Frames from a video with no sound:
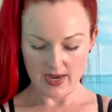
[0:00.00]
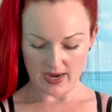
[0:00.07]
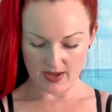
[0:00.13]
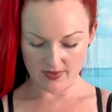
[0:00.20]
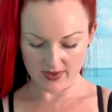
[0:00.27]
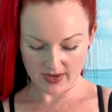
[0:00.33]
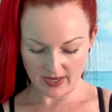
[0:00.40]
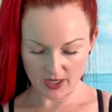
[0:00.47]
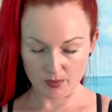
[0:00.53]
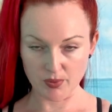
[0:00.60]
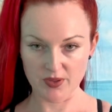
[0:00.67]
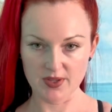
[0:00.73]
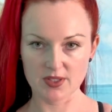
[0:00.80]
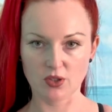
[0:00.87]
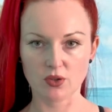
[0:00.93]
and then I could
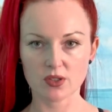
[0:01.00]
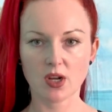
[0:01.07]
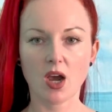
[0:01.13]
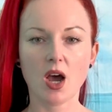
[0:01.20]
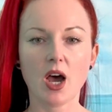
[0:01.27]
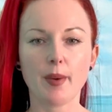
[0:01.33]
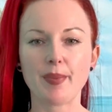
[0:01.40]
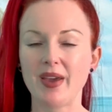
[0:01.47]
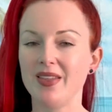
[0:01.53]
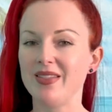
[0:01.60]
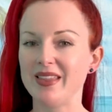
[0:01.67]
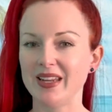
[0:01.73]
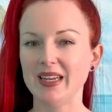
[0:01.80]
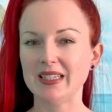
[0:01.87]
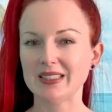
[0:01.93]
put this on top and
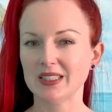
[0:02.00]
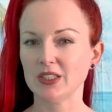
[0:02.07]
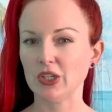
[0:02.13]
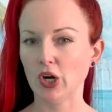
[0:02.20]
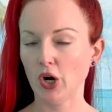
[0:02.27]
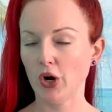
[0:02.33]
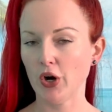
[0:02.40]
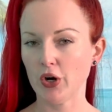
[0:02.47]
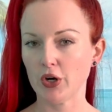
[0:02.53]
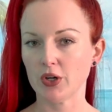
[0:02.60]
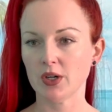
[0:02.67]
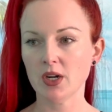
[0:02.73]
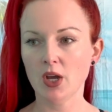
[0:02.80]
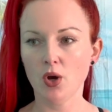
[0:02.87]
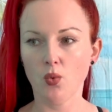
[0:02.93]
then it didn't
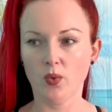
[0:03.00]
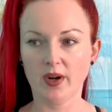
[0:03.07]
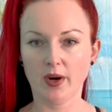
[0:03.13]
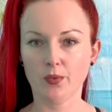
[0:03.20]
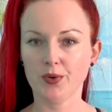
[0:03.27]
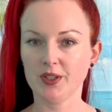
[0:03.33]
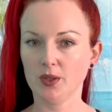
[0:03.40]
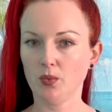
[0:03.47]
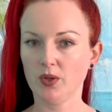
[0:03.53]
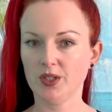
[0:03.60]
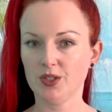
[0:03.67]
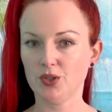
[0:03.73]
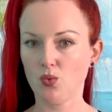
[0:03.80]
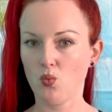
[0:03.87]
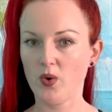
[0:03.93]
hurt when I really
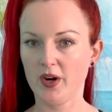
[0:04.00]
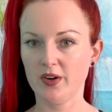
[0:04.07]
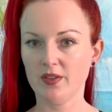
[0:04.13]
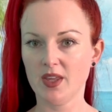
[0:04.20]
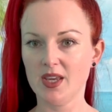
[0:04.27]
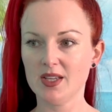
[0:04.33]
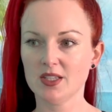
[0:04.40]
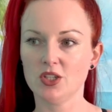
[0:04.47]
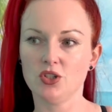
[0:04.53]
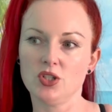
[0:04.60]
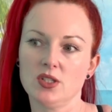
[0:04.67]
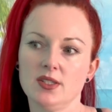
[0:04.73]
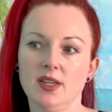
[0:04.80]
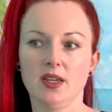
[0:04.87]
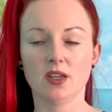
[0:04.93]
wanted to wear this and
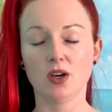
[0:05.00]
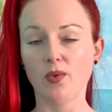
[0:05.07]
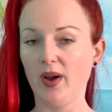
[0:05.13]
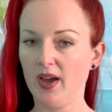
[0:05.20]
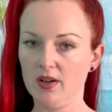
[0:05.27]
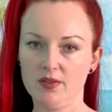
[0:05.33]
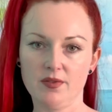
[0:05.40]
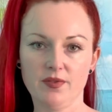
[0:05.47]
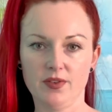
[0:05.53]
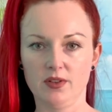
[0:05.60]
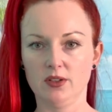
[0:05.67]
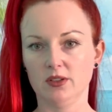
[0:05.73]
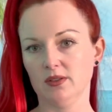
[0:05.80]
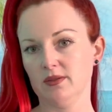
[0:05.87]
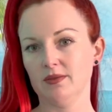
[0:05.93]
just like go out and
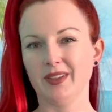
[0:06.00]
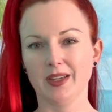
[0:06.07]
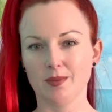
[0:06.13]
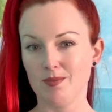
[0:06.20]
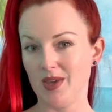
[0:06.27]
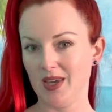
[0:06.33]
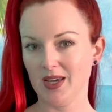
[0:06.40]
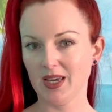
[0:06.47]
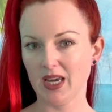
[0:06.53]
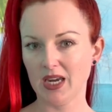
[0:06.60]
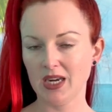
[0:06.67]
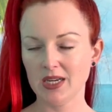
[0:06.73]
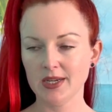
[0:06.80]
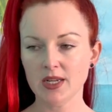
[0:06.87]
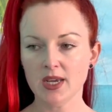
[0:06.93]
feel like me
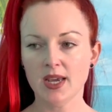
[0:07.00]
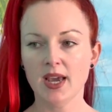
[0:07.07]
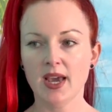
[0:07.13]
again.